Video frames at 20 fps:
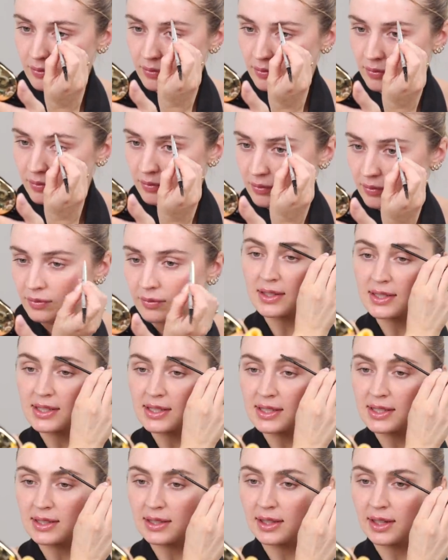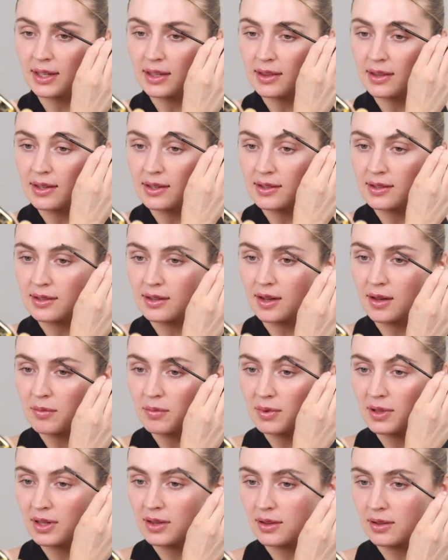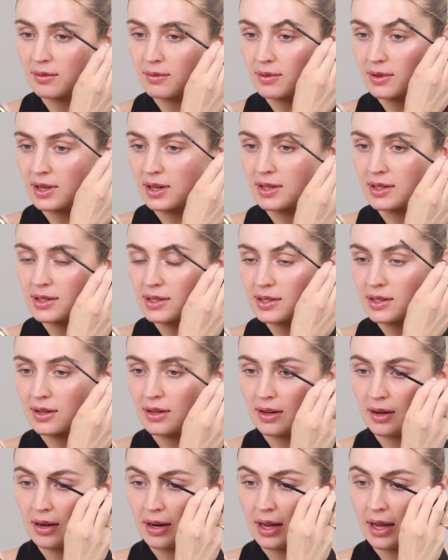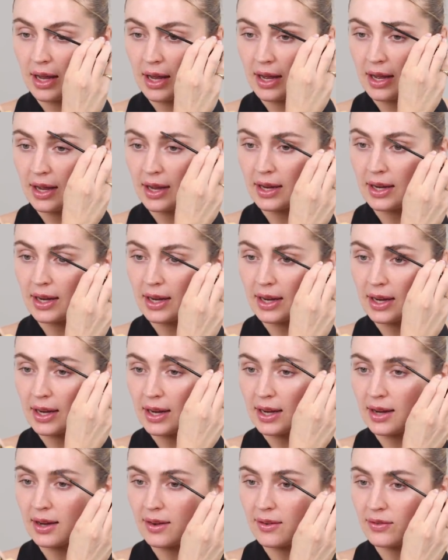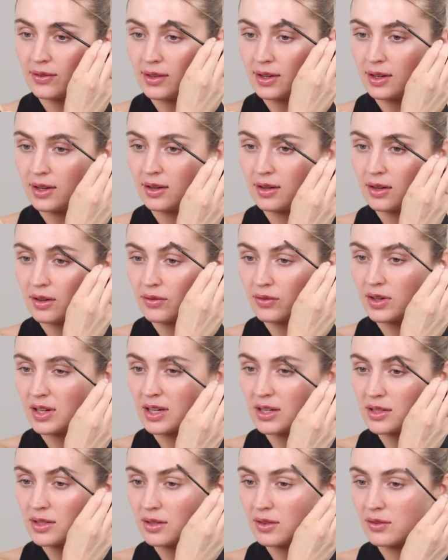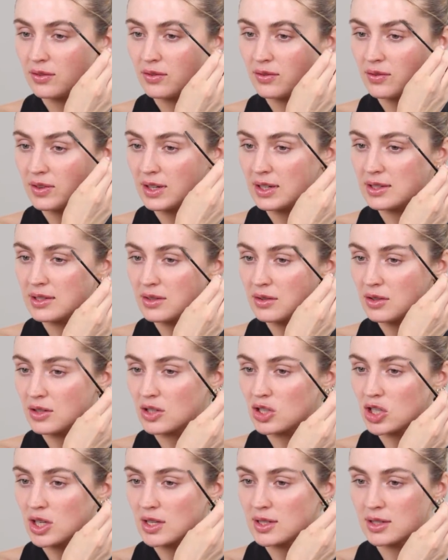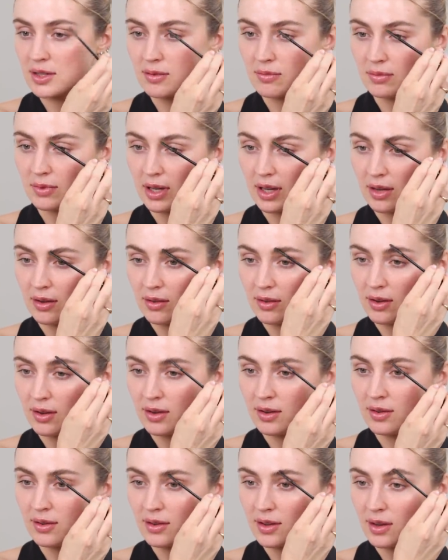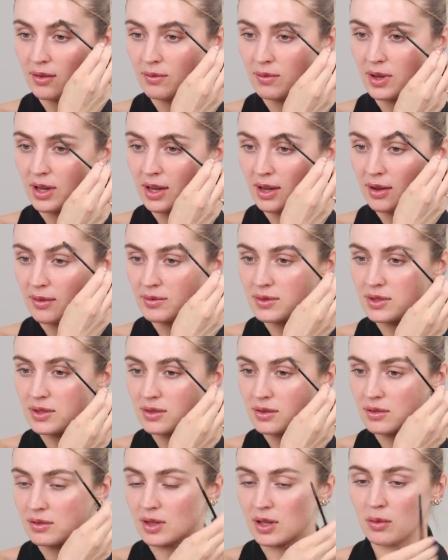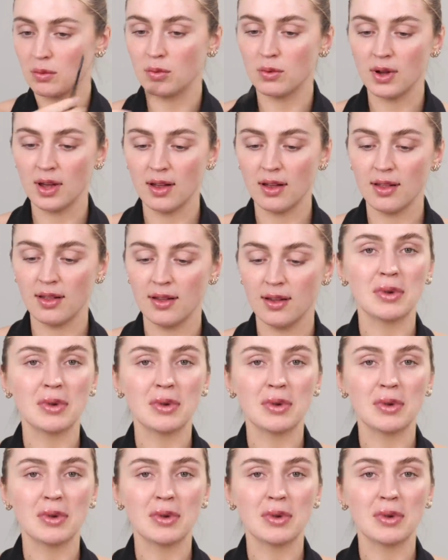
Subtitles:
All right, I'm gonna slick these up, get them nice and high and lifted. And if we need to fix or adjust them later on, then we absolutely will.